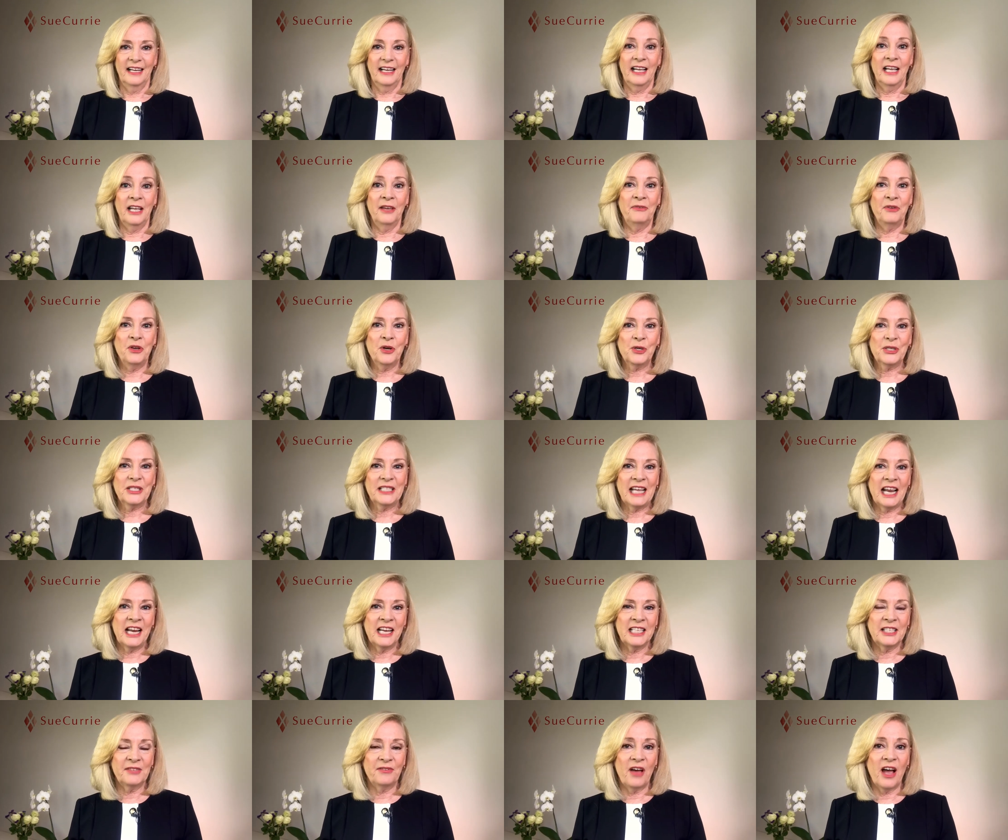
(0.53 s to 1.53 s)
If you're
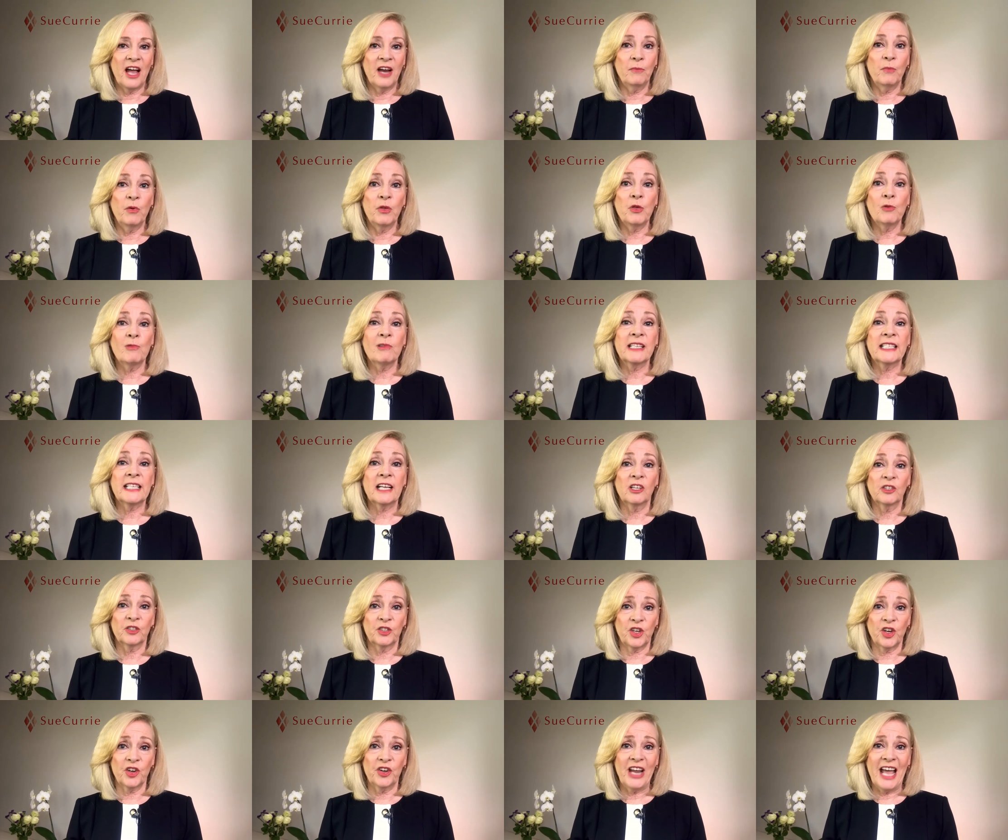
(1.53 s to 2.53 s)
satisfied with the
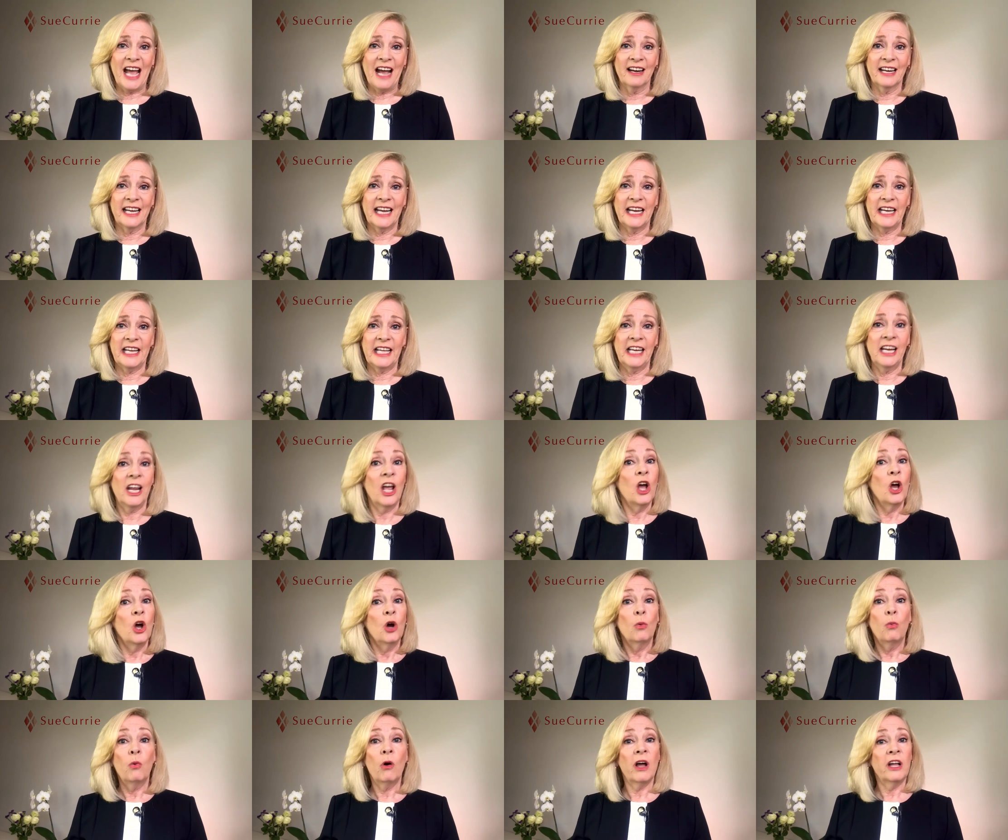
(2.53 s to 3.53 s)
results you're now getting,
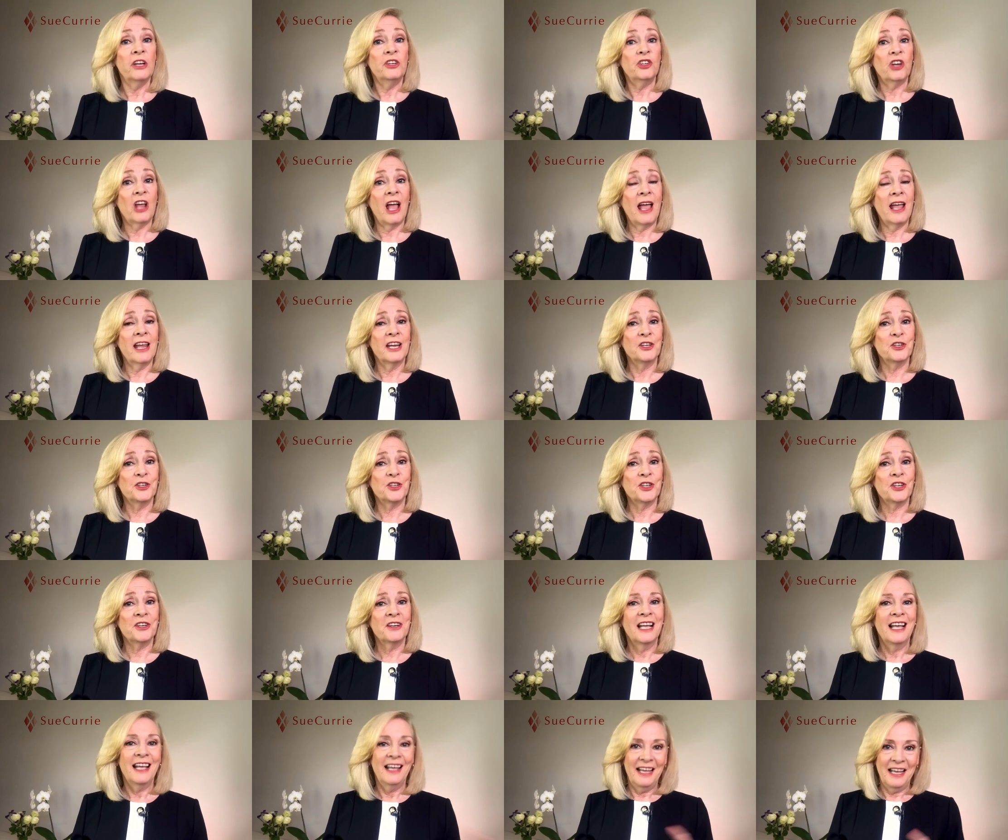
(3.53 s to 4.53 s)
why change?
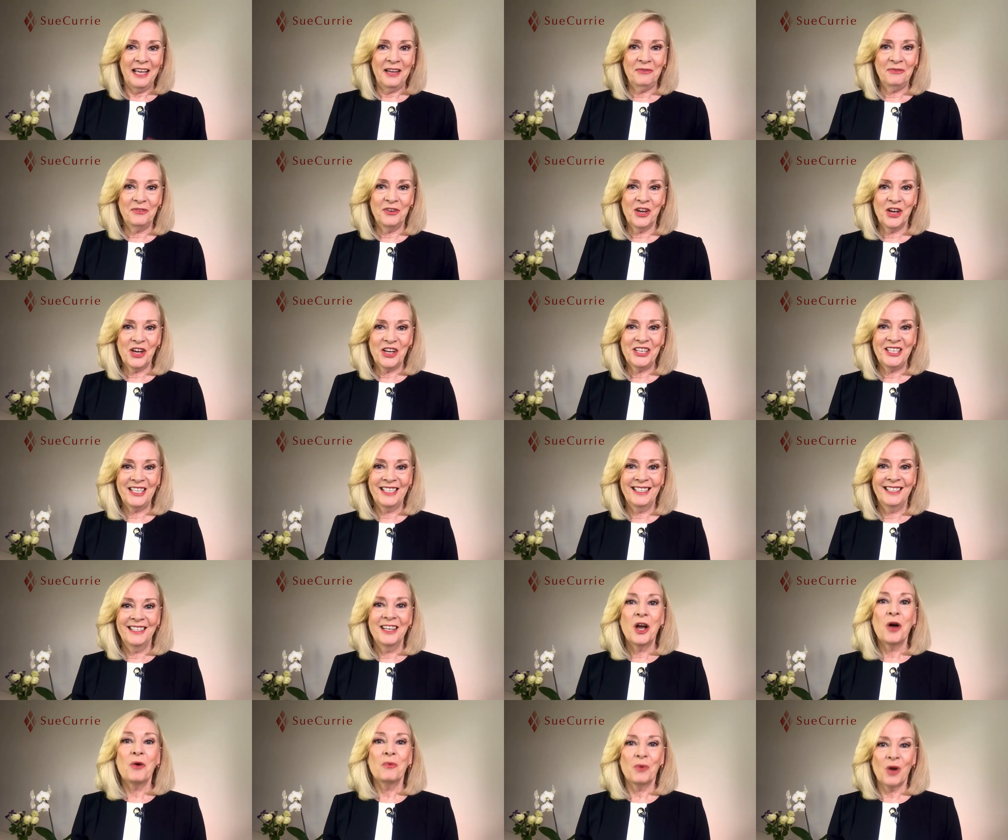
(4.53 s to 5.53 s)
If not,
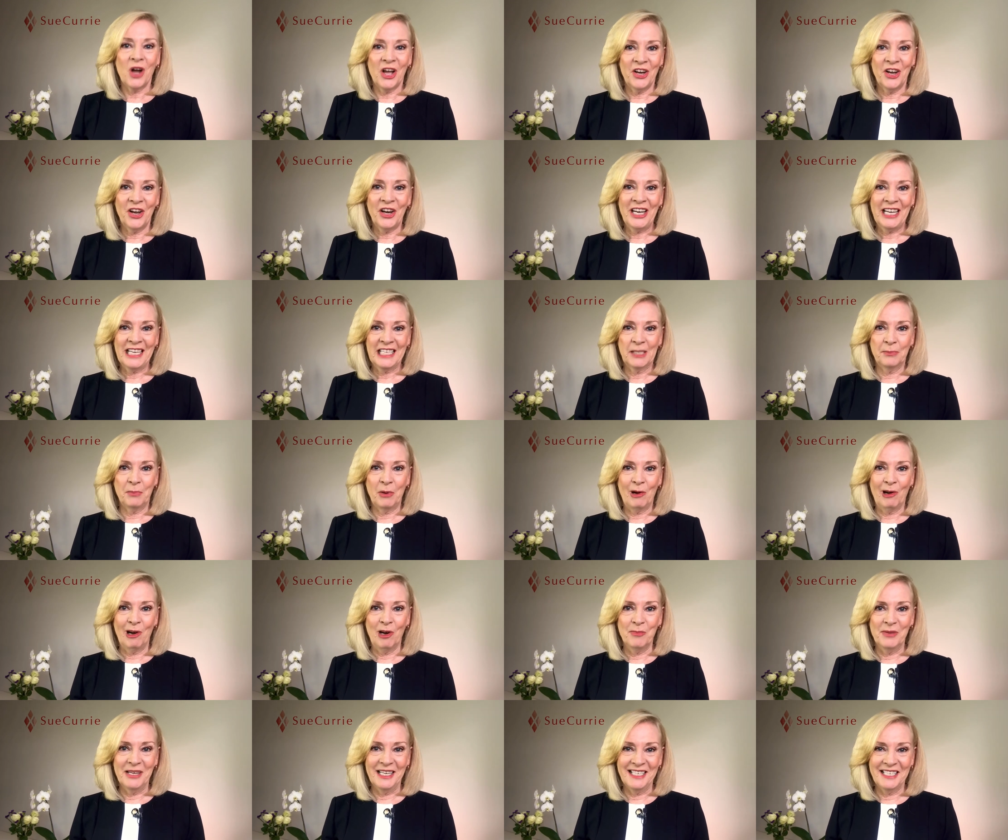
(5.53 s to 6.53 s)
why not
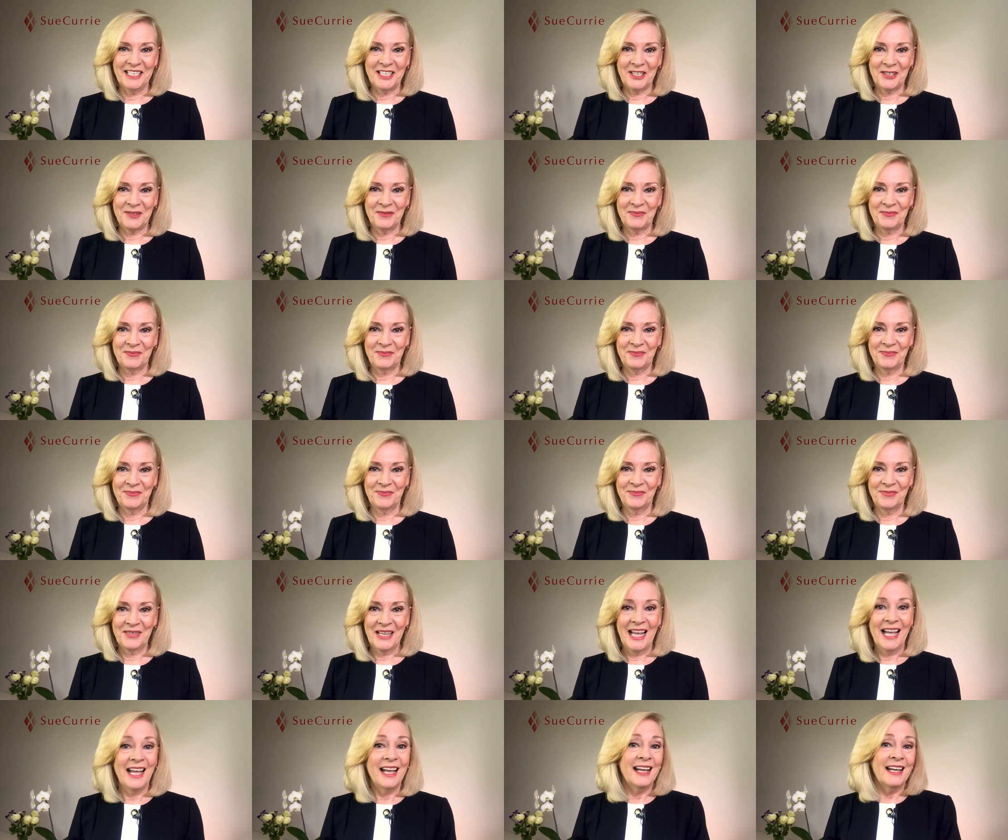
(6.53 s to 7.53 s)
experiment?
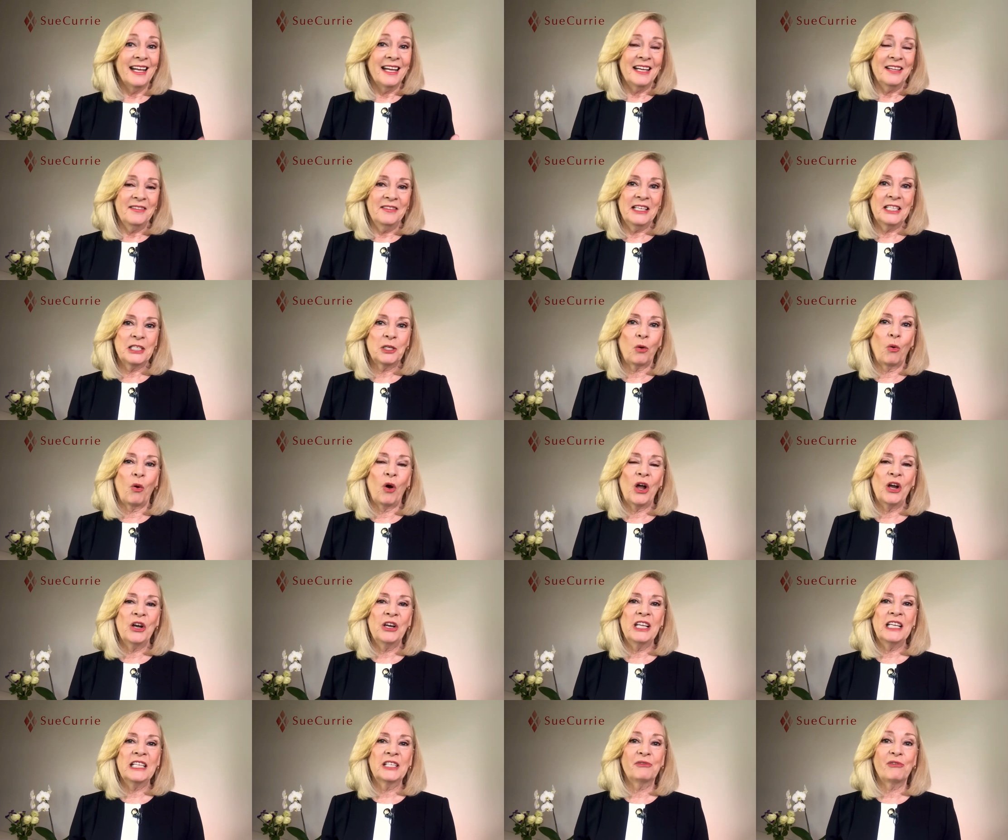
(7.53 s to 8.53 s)
This quote
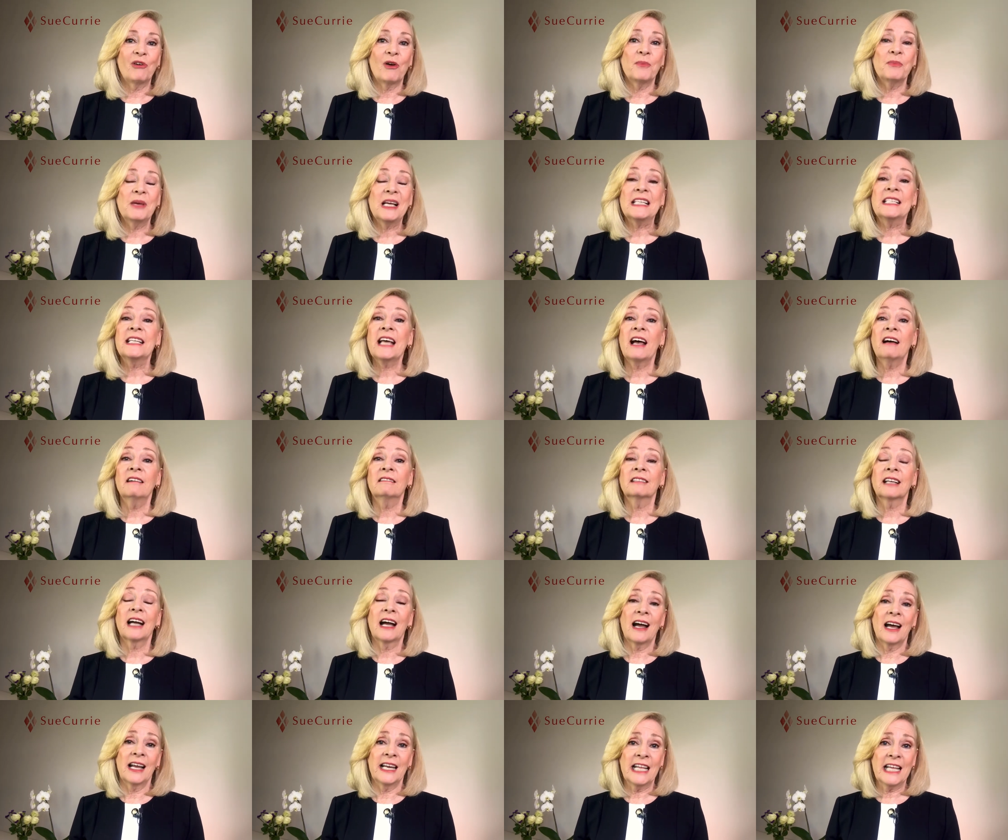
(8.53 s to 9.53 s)
is from Dale
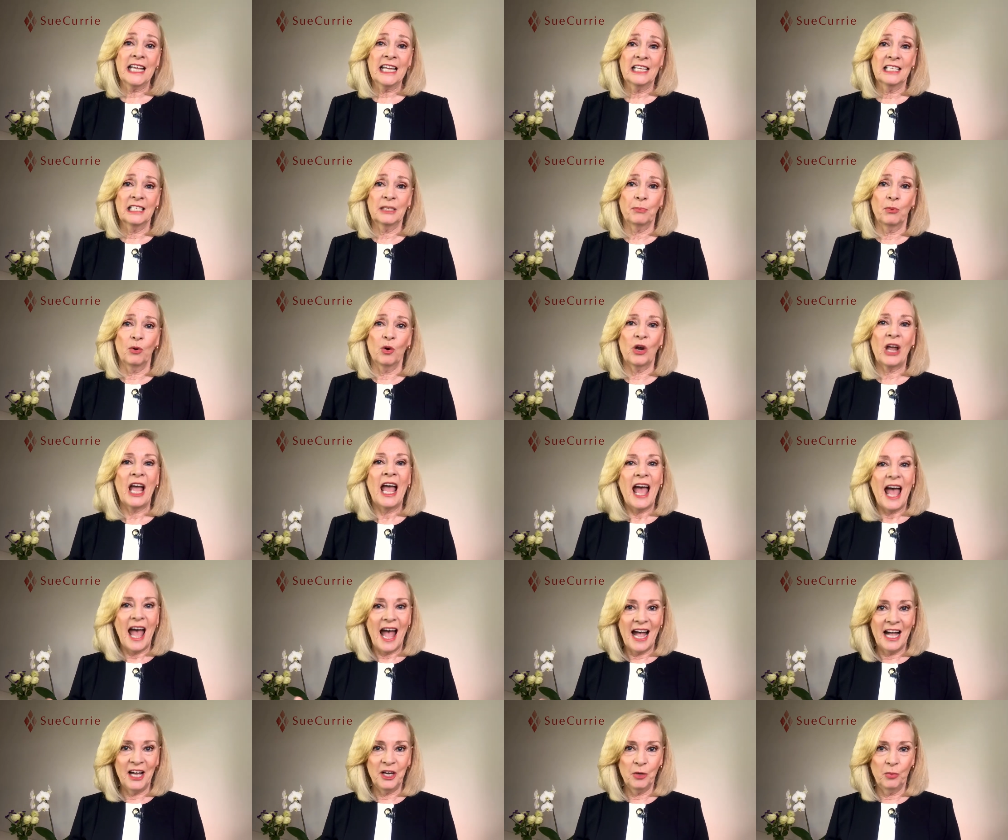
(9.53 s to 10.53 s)
Carnegie's book,
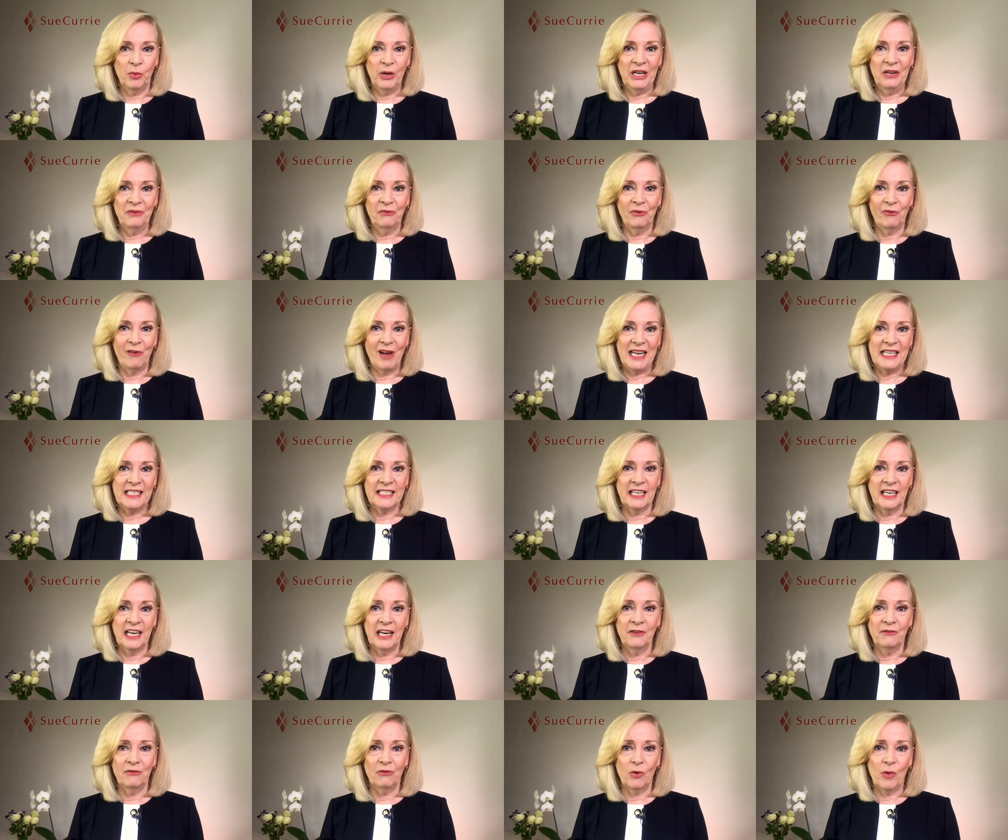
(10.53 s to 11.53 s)
How to Win Friends and
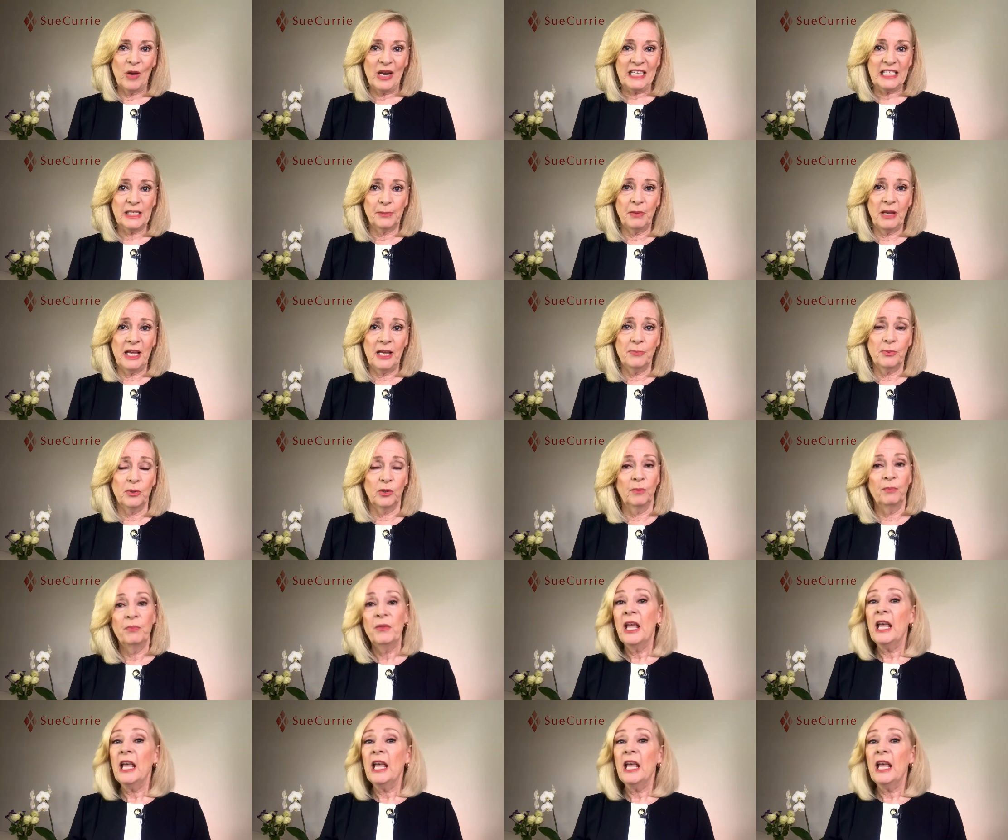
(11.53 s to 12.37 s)
Influence People.